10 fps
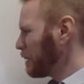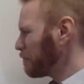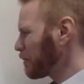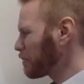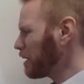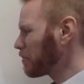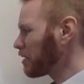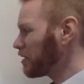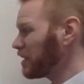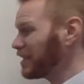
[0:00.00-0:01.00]
But
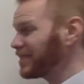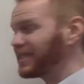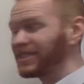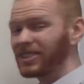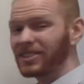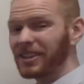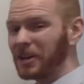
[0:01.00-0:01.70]
remember, this is just a